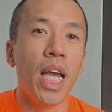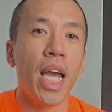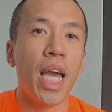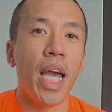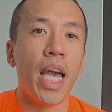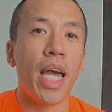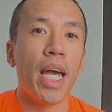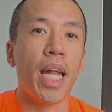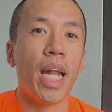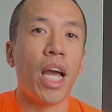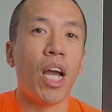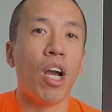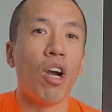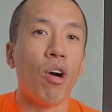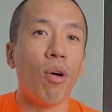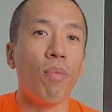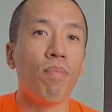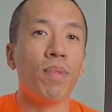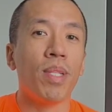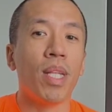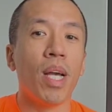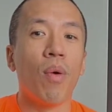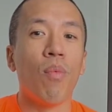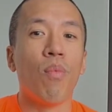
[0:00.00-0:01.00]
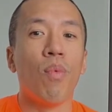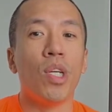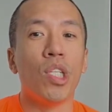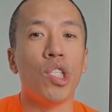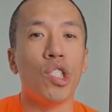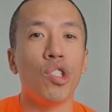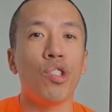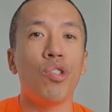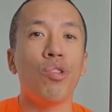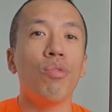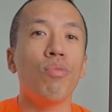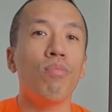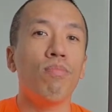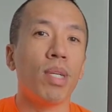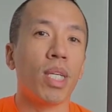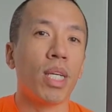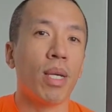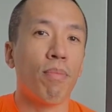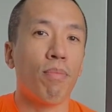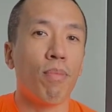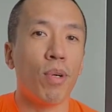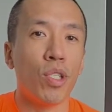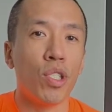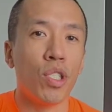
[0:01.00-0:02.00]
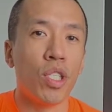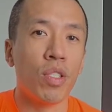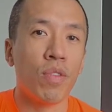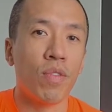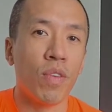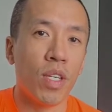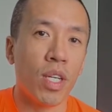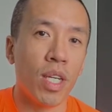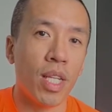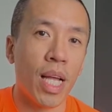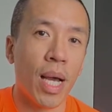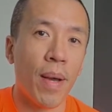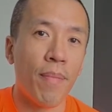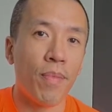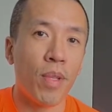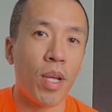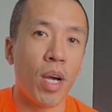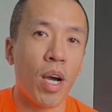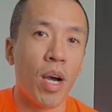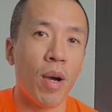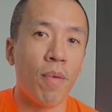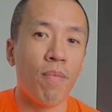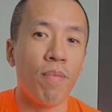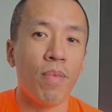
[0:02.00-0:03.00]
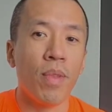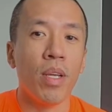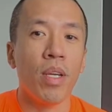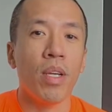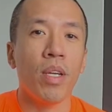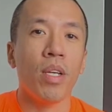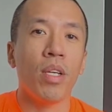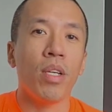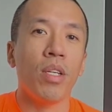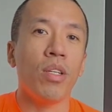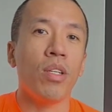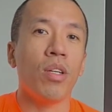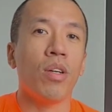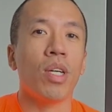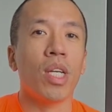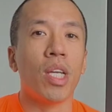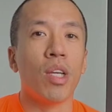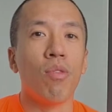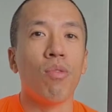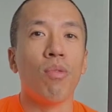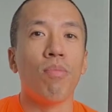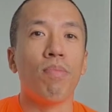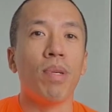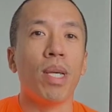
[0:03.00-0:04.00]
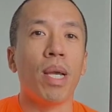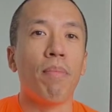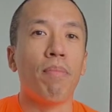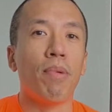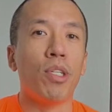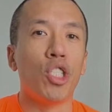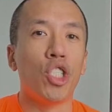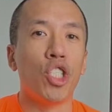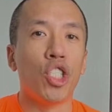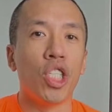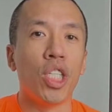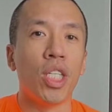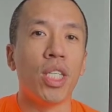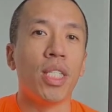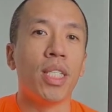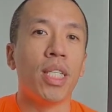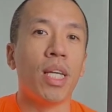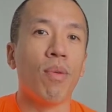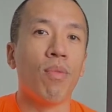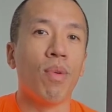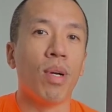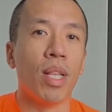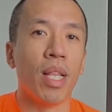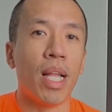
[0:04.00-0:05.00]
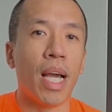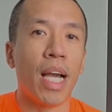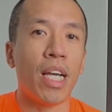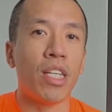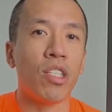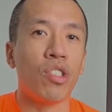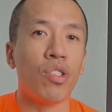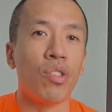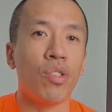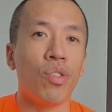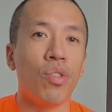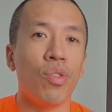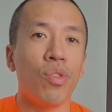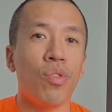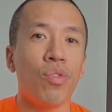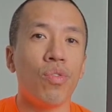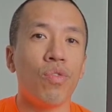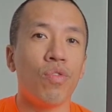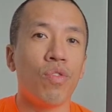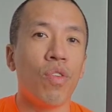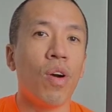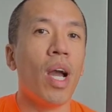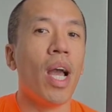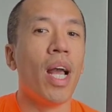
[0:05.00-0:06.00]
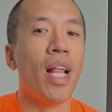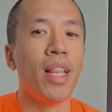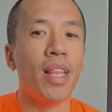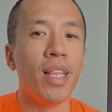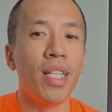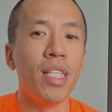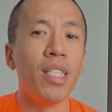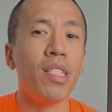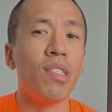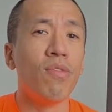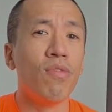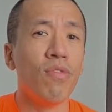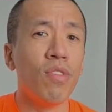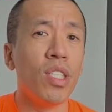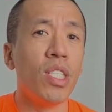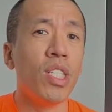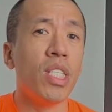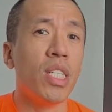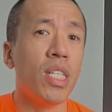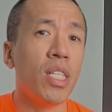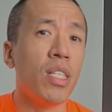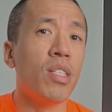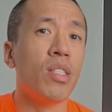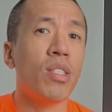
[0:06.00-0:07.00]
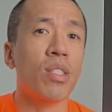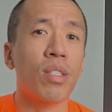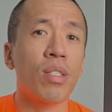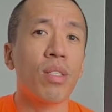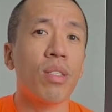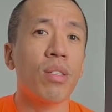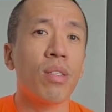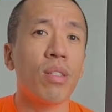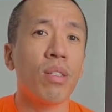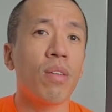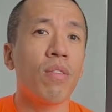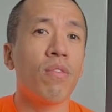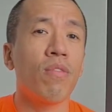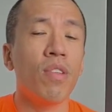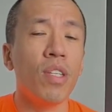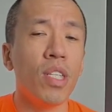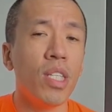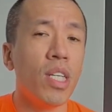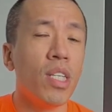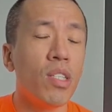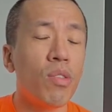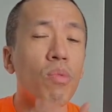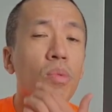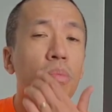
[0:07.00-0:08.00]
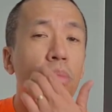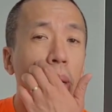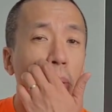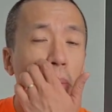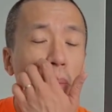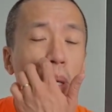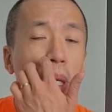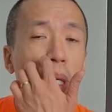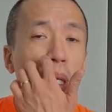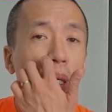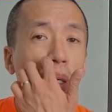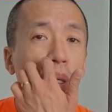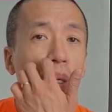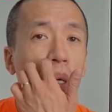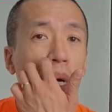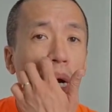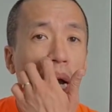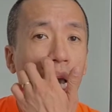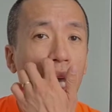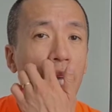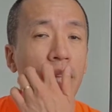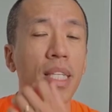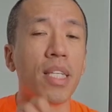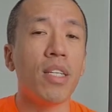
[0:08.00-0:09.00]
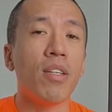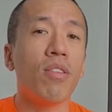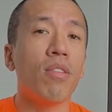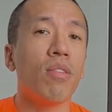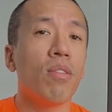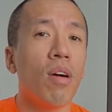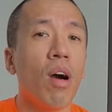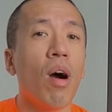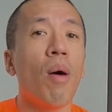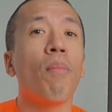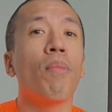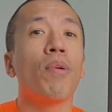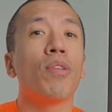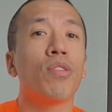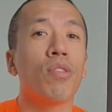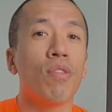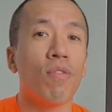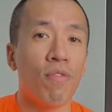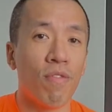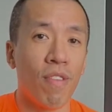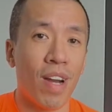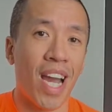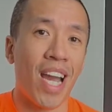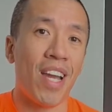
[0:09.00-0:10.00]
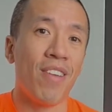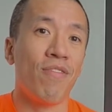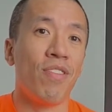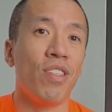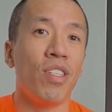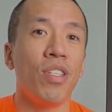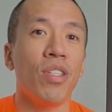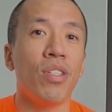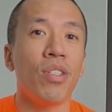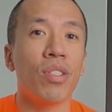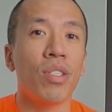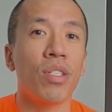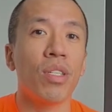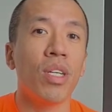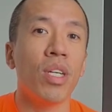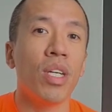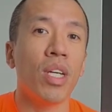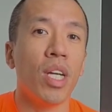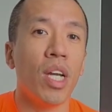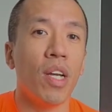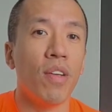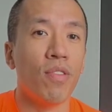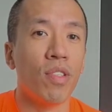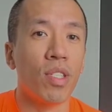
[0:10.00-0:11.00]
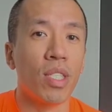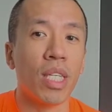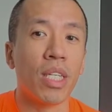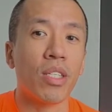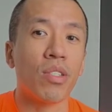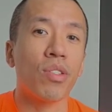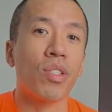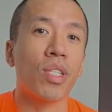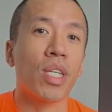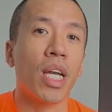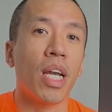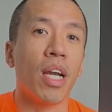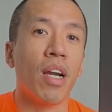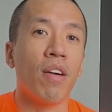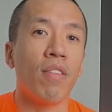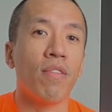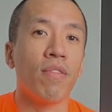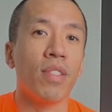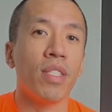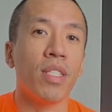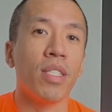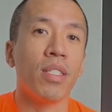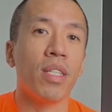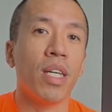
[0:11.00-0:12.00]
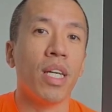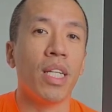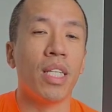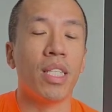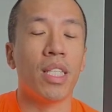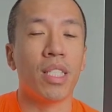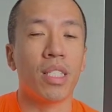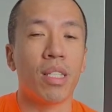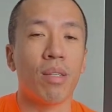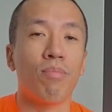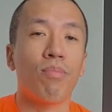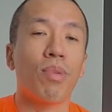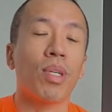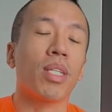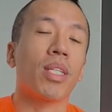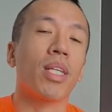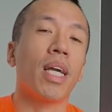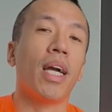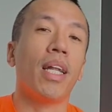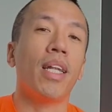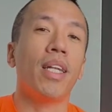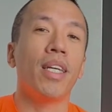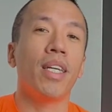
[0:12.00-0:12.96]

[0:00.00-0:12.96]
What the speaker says: And I hope that when you make a purchase for your laptop, it will be a machine that will last you for at least 3 years. 3 years would be a pretty good idea, almost to 5 years if you take good care of it and it doesn't break down.